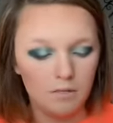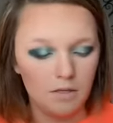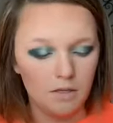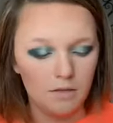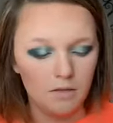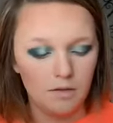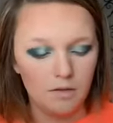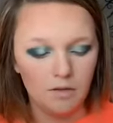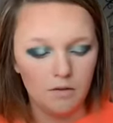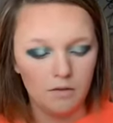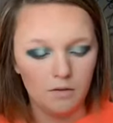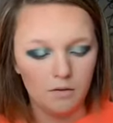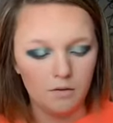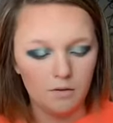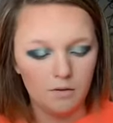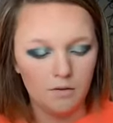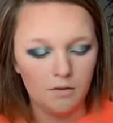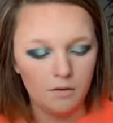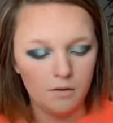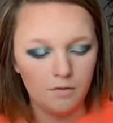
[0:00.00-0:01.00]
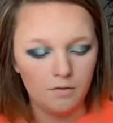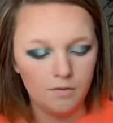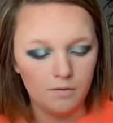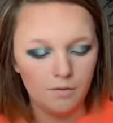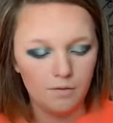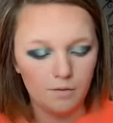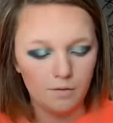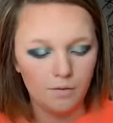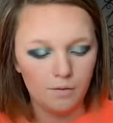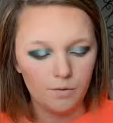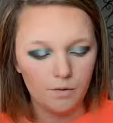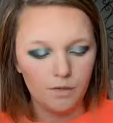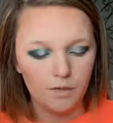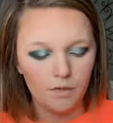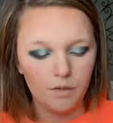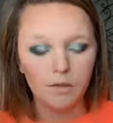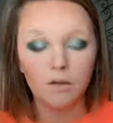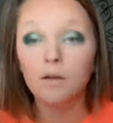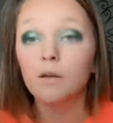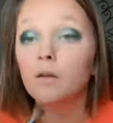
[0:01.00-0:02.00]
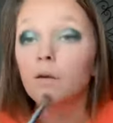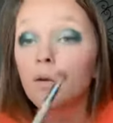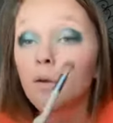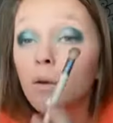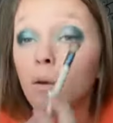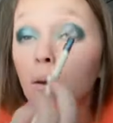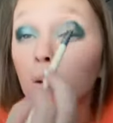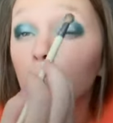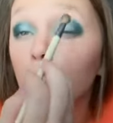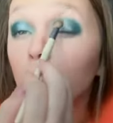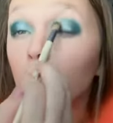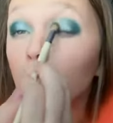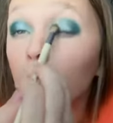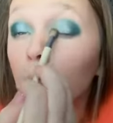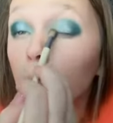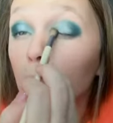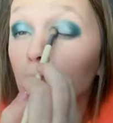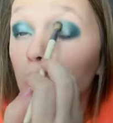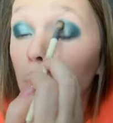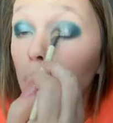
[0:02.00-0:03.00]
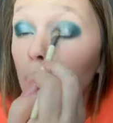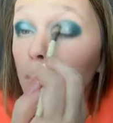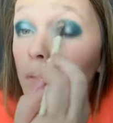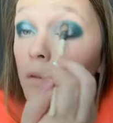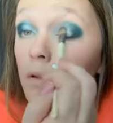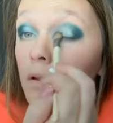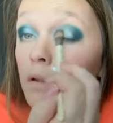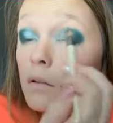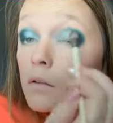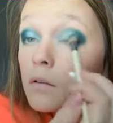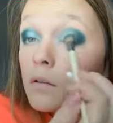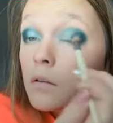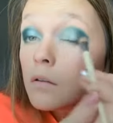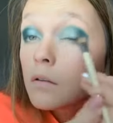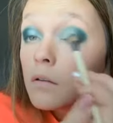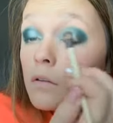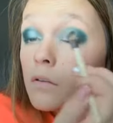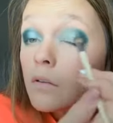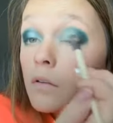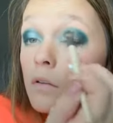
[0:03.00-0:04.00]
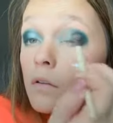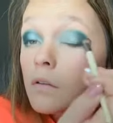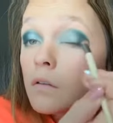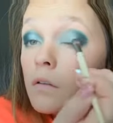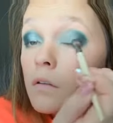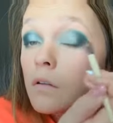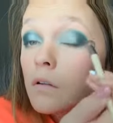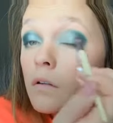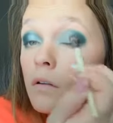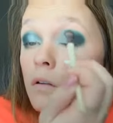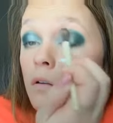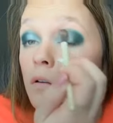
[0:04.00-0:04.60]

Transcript: getting that color off real quick. This and just